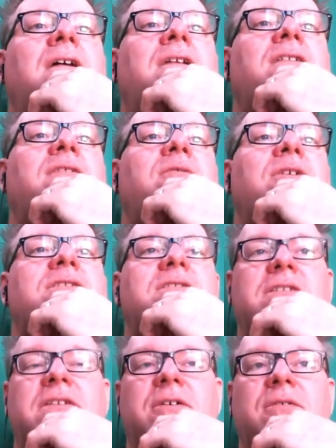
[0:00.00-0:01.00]
another
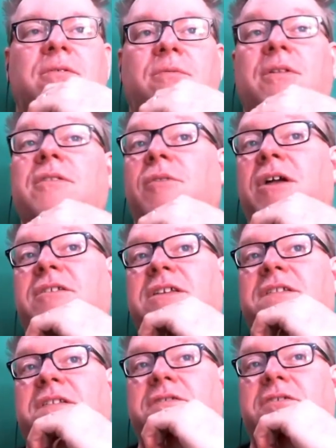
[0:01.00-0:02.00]
question was around D
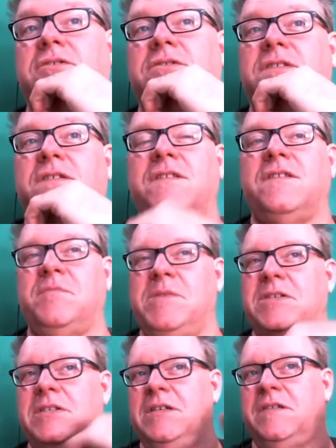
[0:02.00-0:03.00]
S E search. Does this
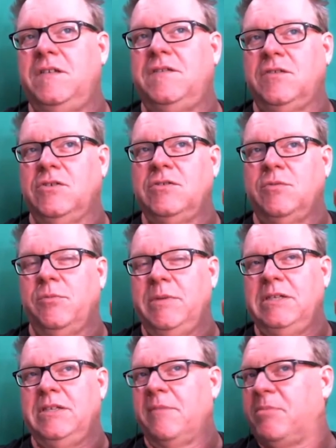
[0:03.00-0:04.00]
mean D S E search will be
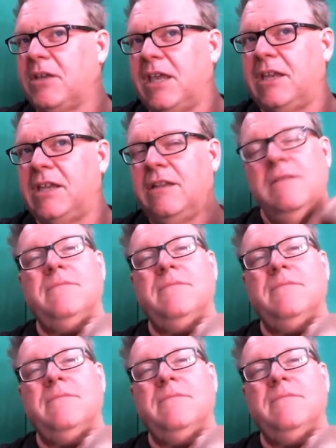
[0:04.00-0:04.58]
deprecated?